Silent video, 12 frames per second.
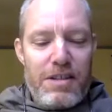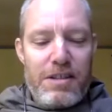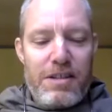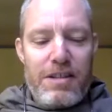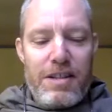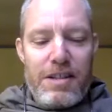
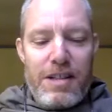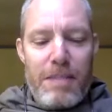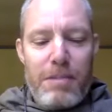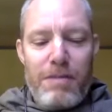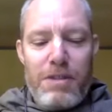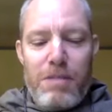
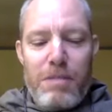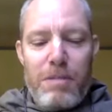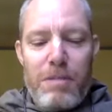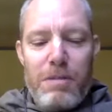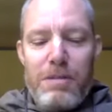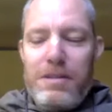example of these
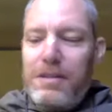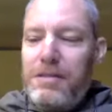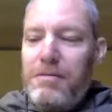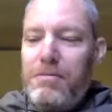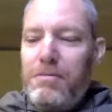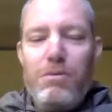people
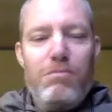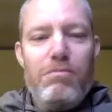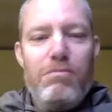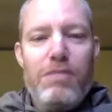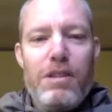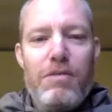
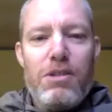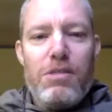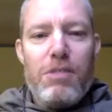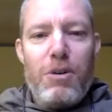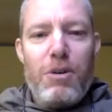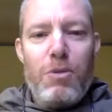gives us
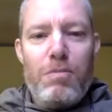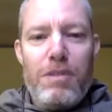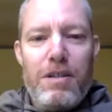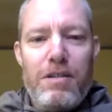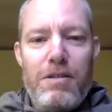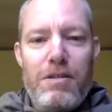some hope
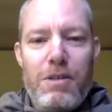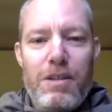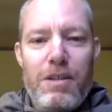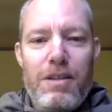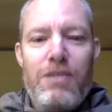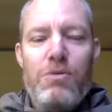that, okay,
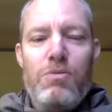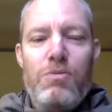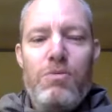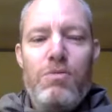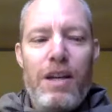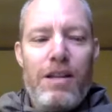that
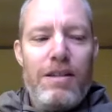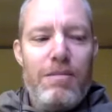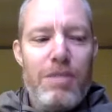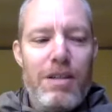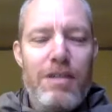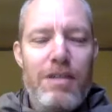can
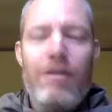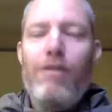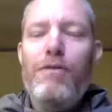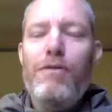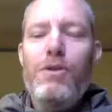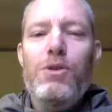be in our
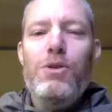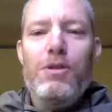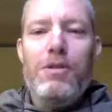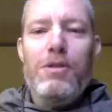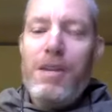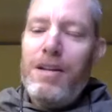future.
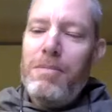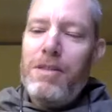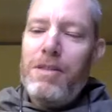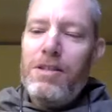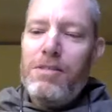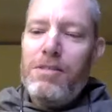May not be
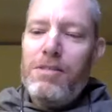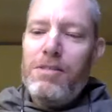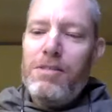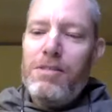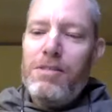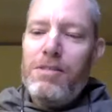this
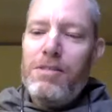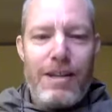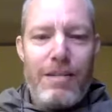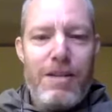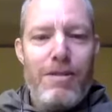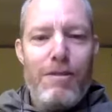birth, but that
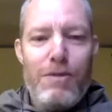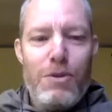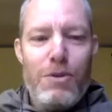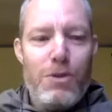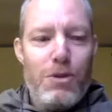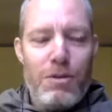can be in our
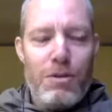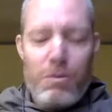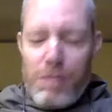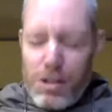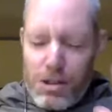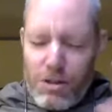future, that we'll be
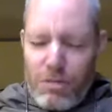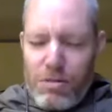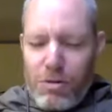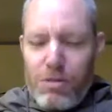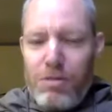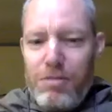so
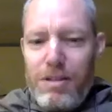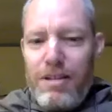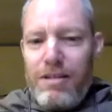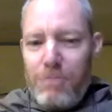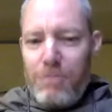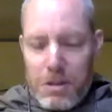absorbed
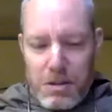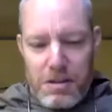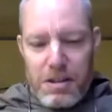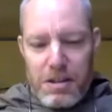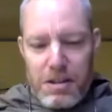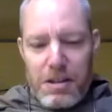that we're
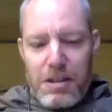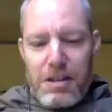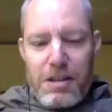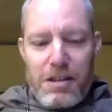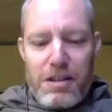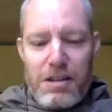
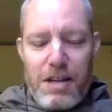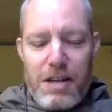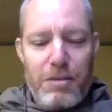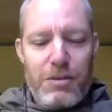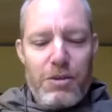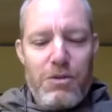
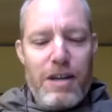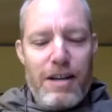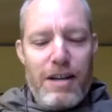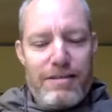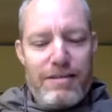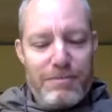able to do that.